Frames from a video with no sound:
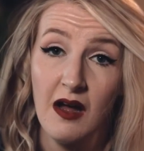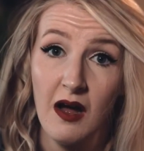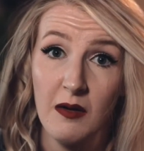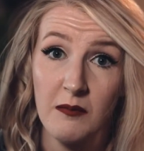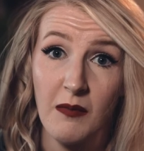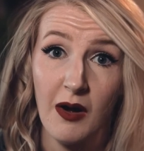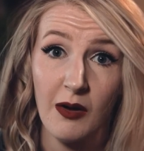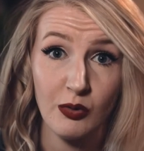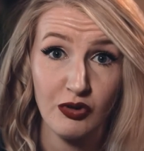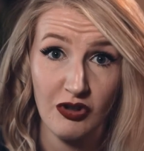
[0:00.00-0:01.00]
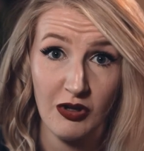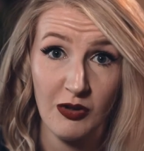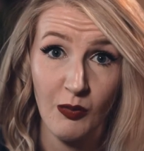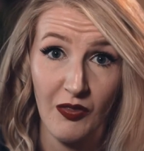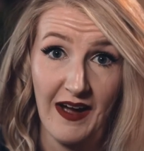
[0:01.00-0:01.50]
I will show
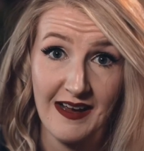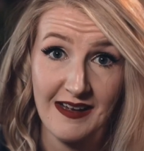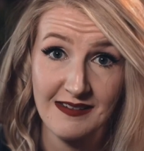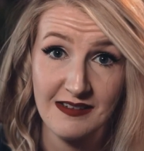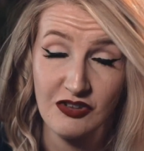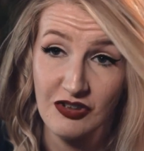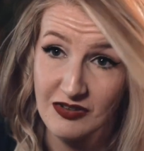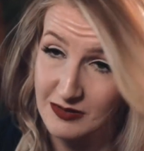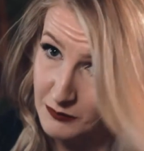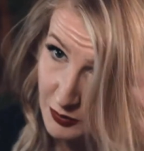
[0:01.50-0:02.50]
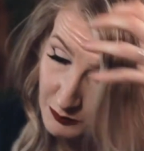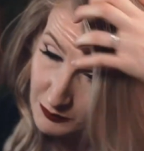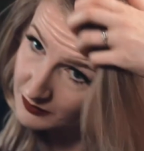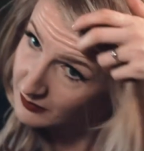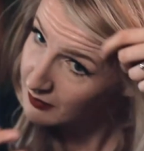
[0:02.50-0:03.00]
you what that is in just a
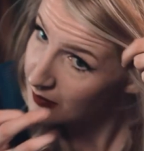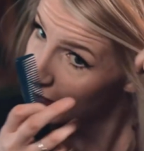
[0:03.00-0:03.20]
moment.